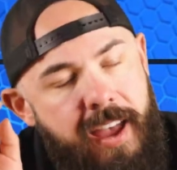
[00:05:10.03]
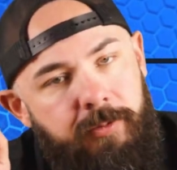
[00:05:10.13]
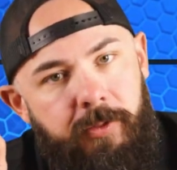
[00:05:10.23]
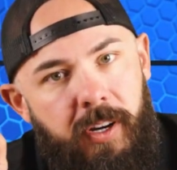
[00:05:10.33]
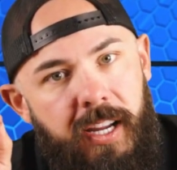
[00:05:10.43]

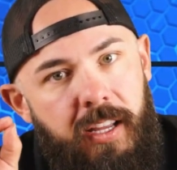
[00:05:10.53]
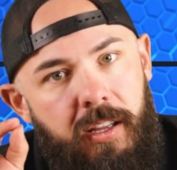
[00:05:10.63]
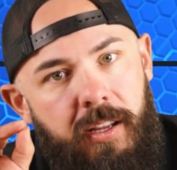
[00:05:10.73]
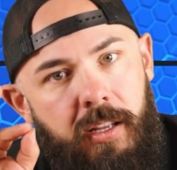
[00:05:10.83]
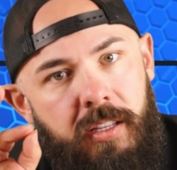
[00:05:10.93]
Every
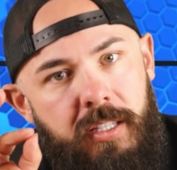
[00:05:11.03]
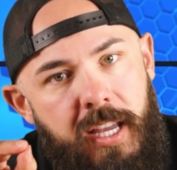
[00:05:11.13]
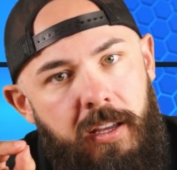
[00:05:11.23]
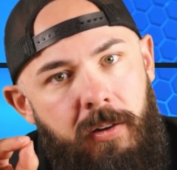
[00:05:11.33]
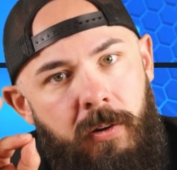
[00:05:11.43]

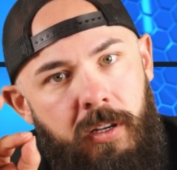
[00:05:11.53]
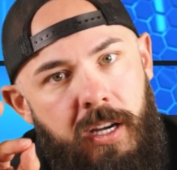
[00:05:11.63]
single